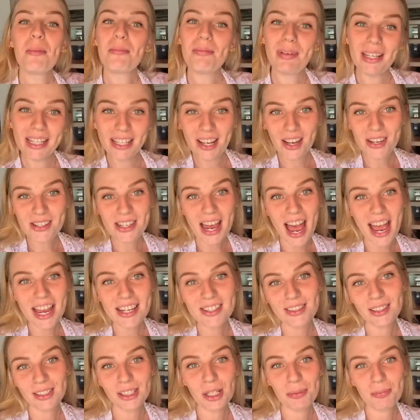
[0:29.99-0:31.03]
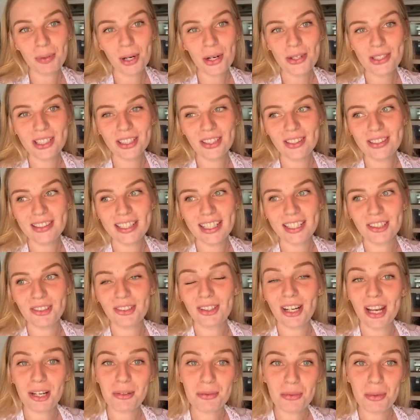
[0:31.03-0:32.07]
because I started posting on
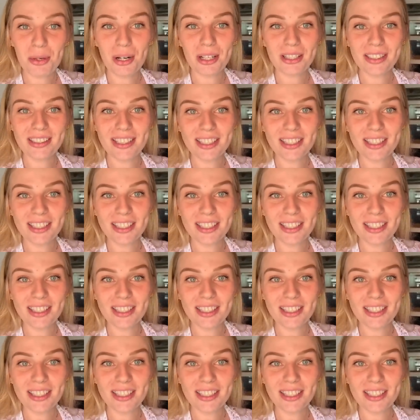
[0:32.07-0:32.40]
TikTok and one